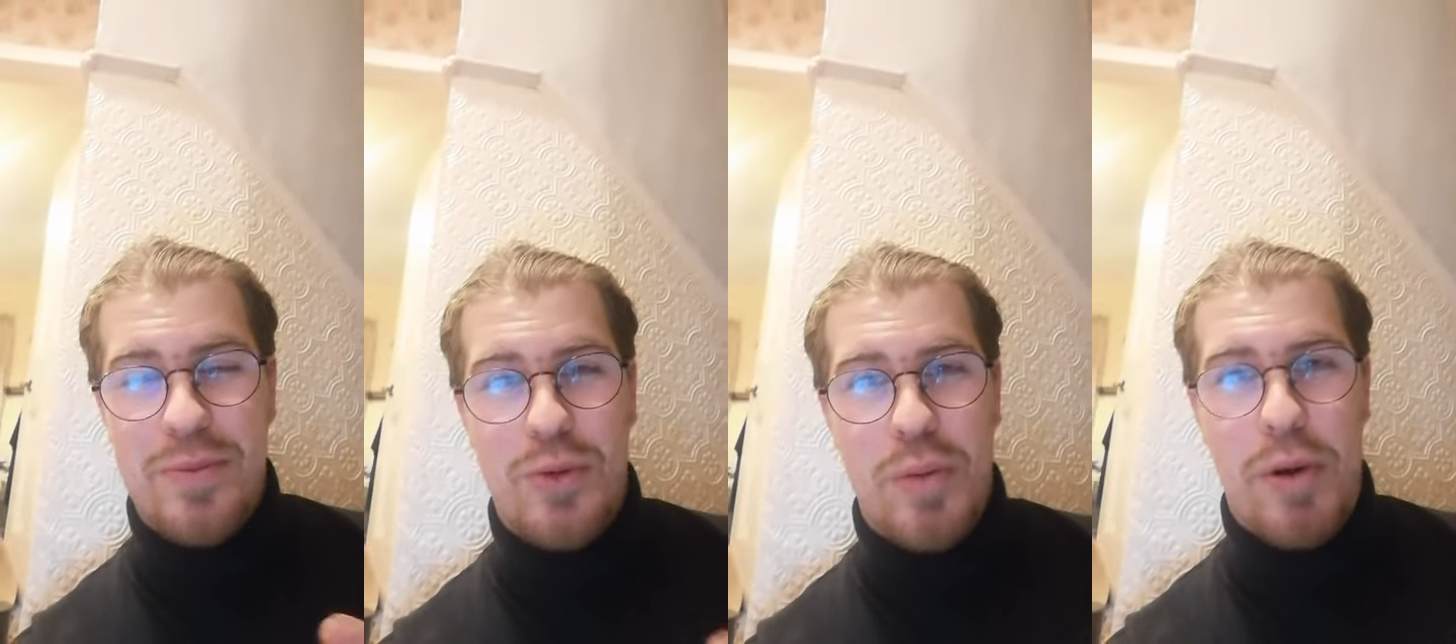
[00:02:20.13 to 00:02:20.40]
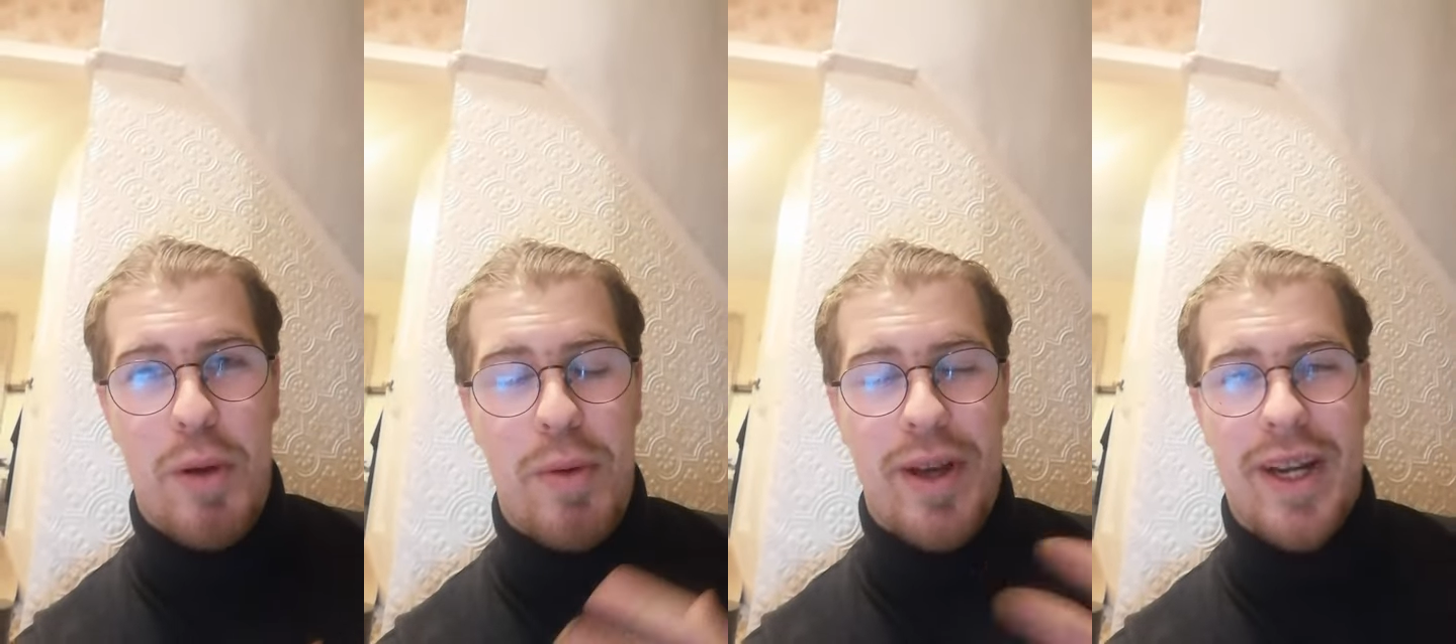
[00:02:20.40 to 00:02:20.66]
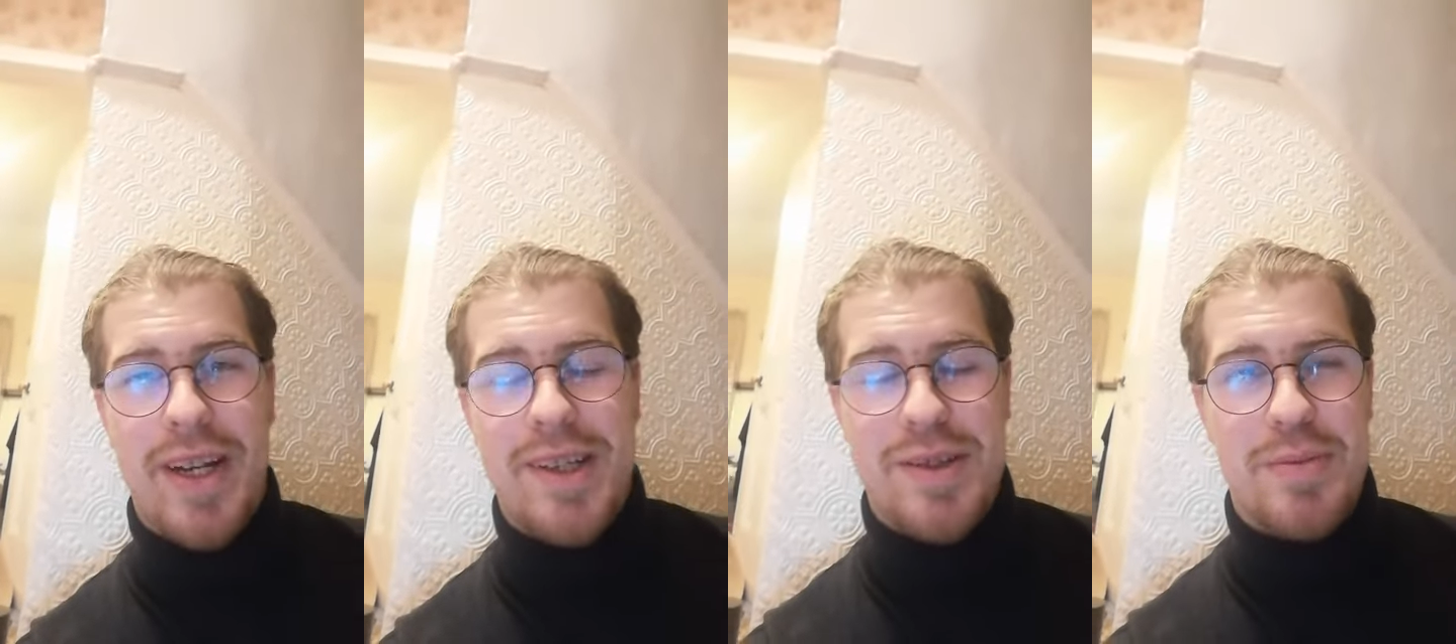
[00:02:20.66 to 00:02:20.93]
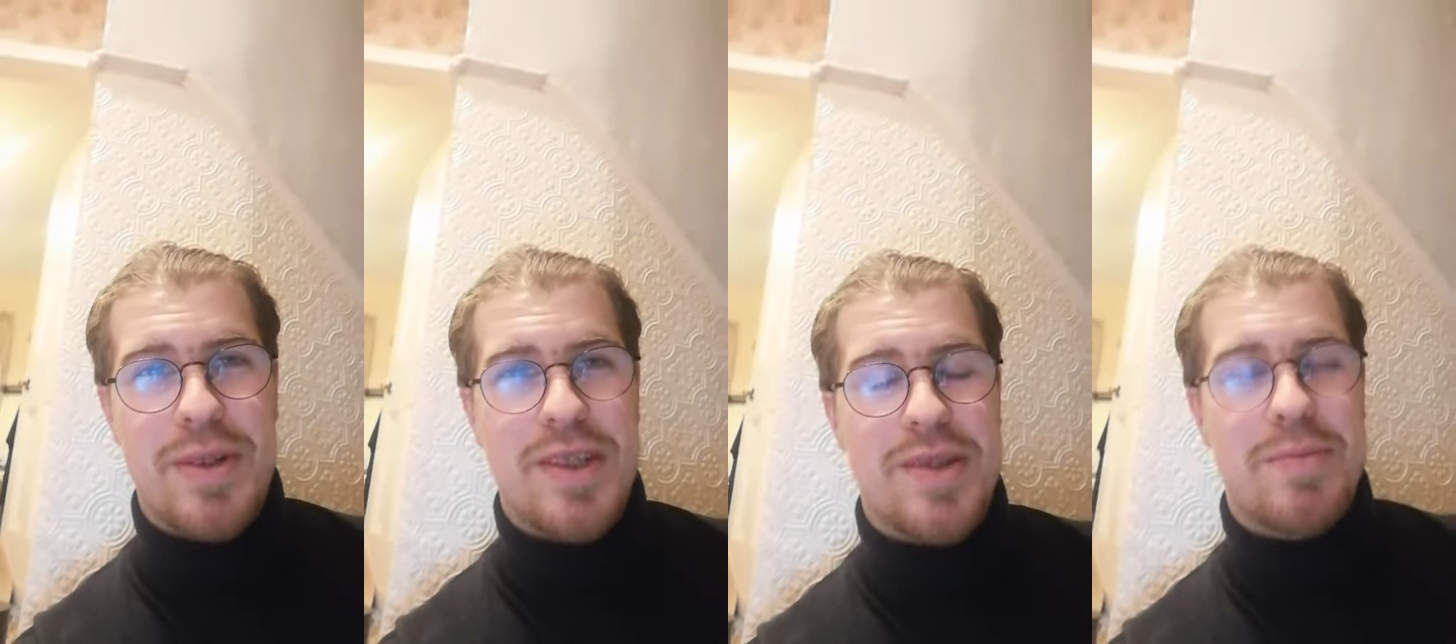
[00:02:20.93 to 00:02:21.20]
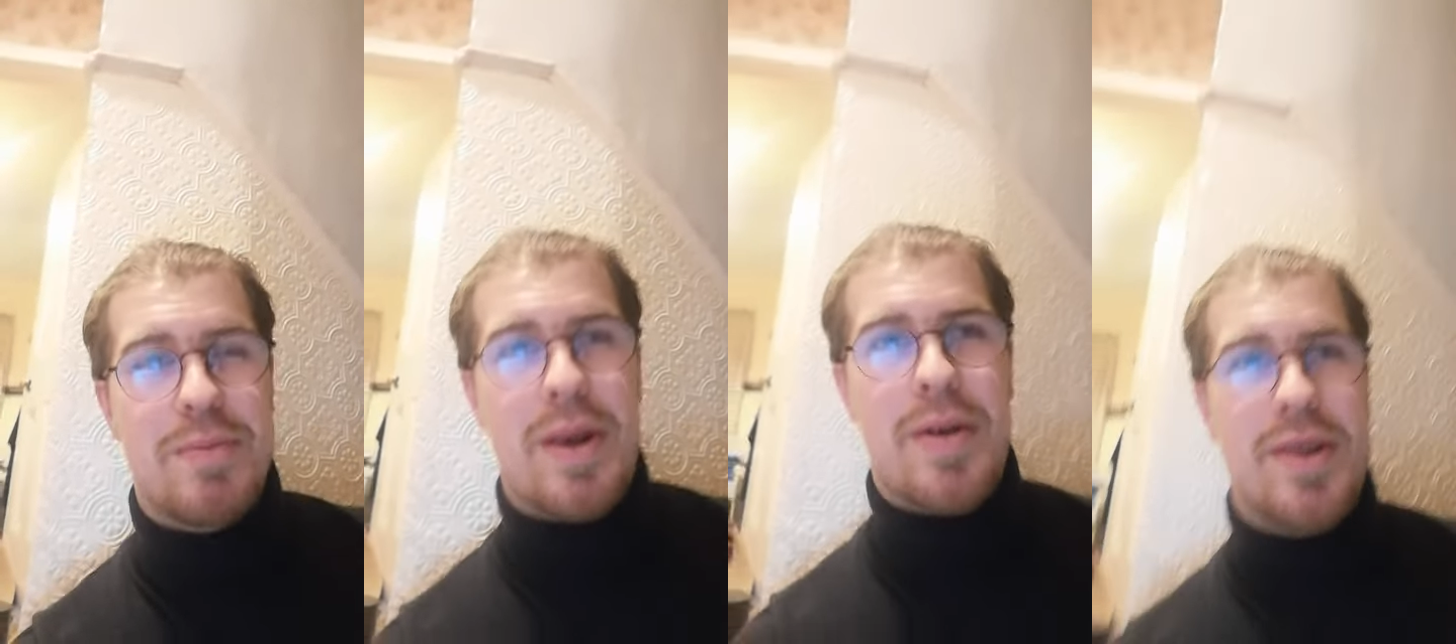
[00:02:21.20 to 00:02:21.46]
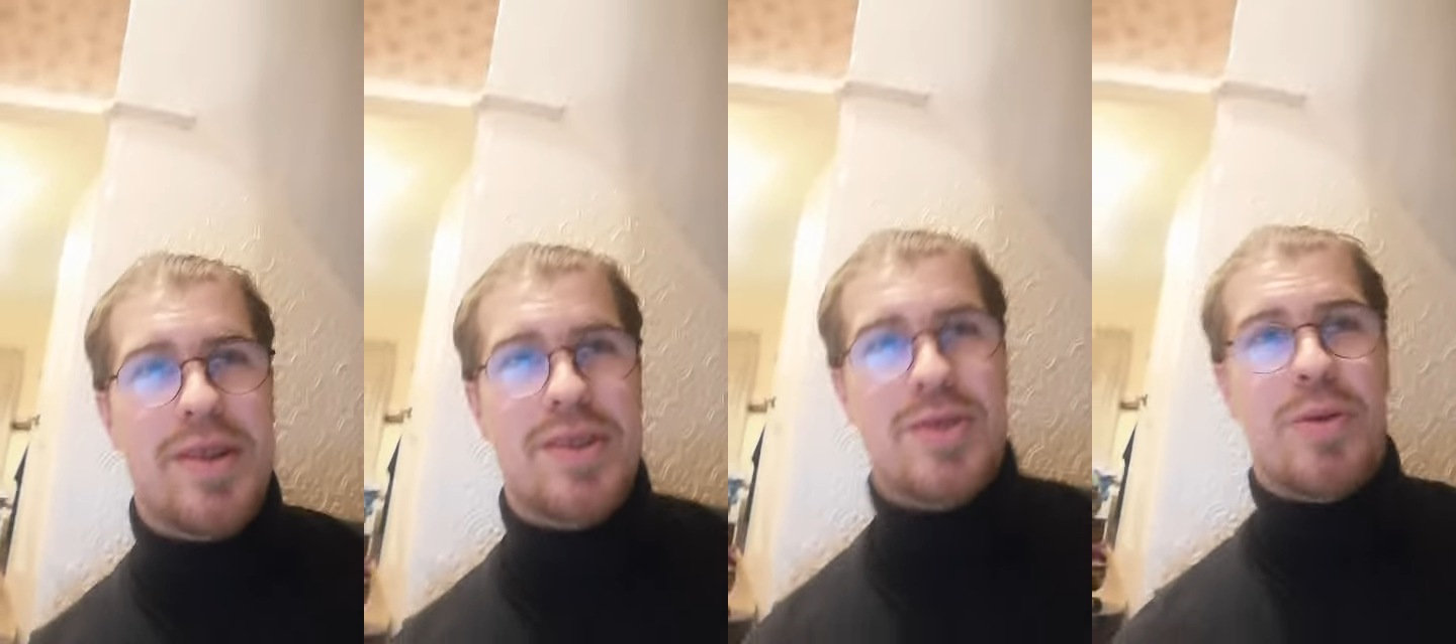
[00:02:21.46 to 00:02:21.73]
republicanism
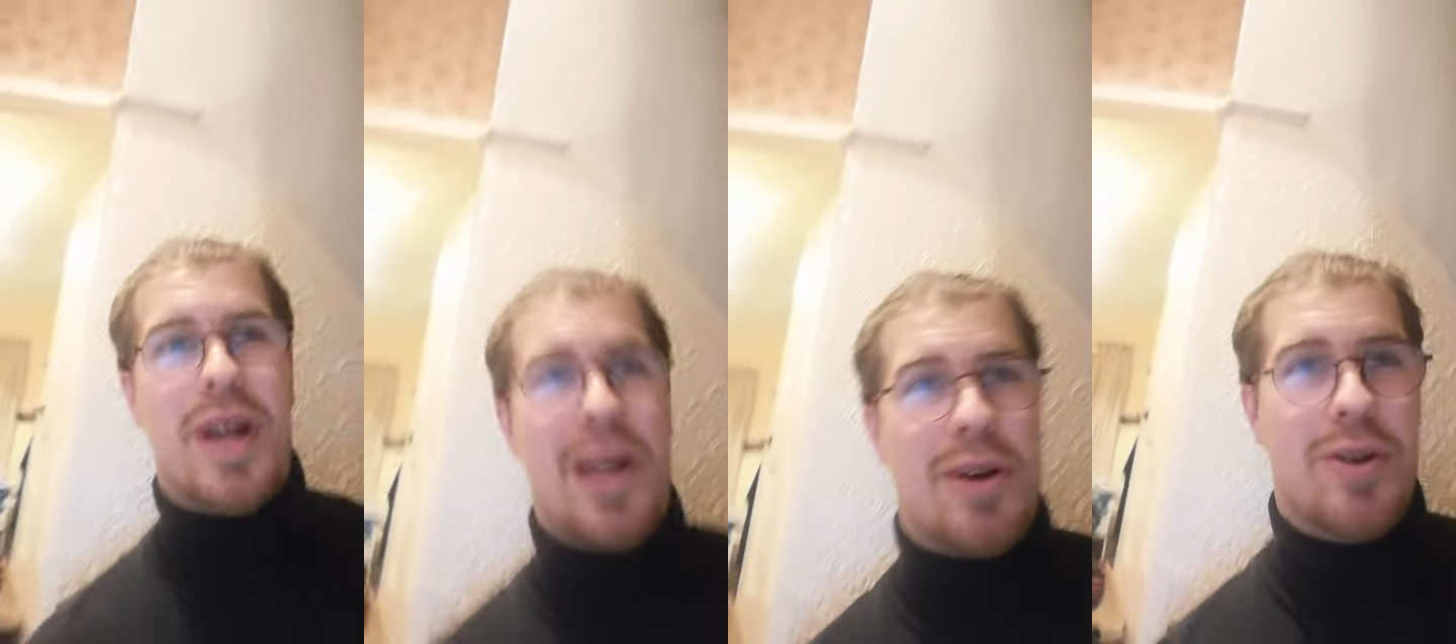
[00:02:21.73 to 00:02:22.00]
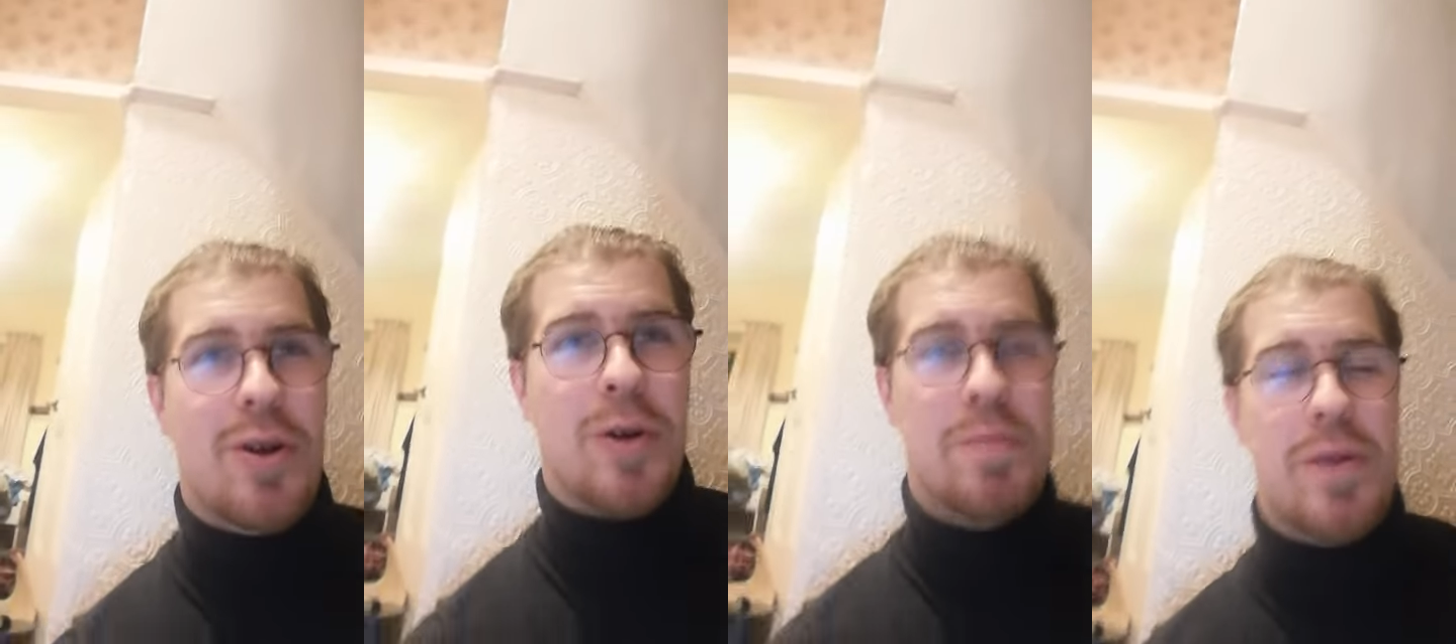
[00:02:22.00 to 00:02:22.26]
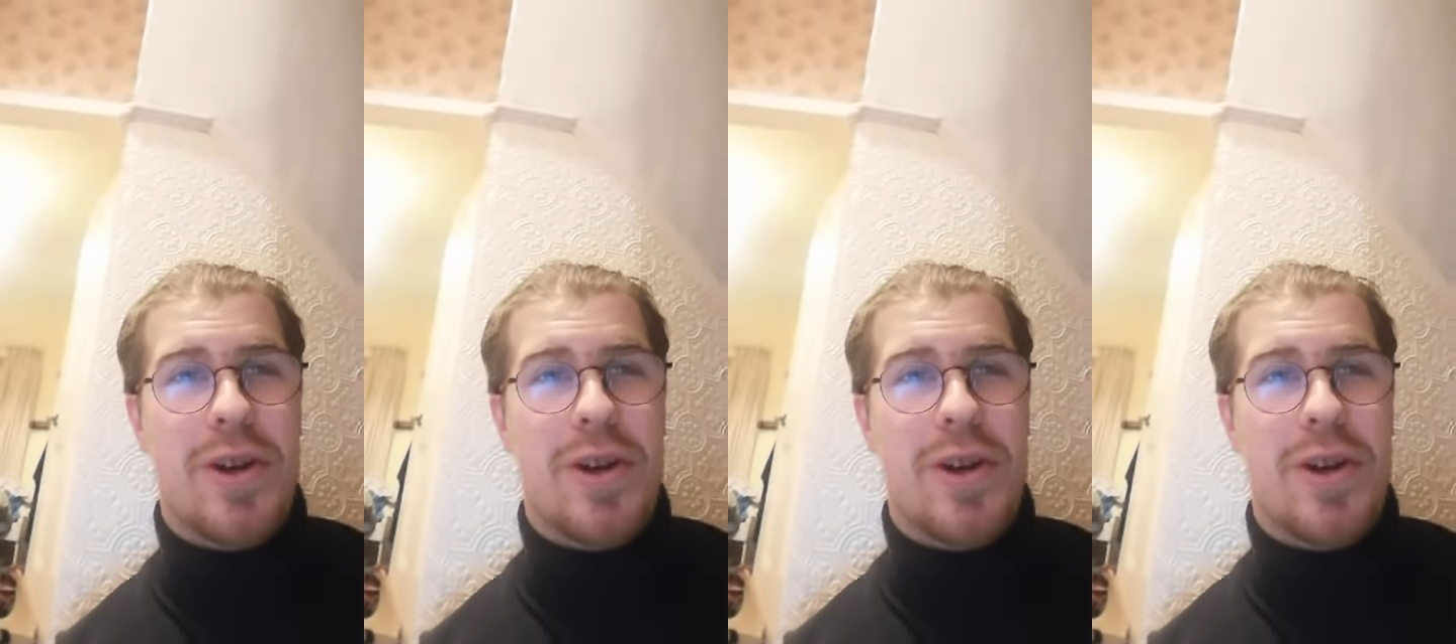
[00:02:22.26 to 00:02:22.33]
isn't so clear cut,